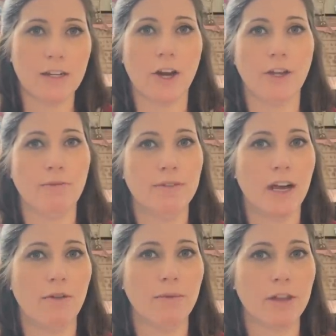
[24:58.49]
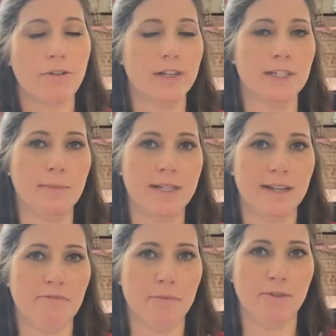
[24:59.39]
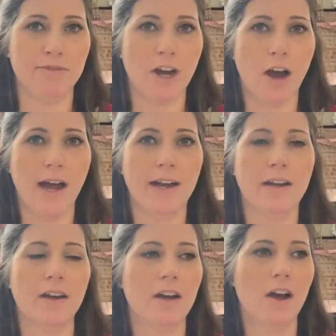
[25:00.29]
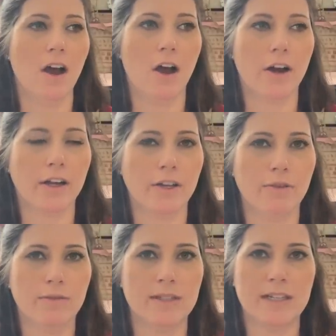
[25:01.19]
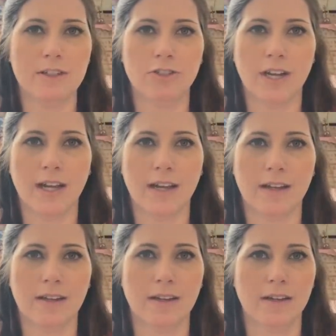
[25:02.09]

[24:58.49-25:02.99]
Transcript: Are you done with Christmas, have moved on? Are you stitching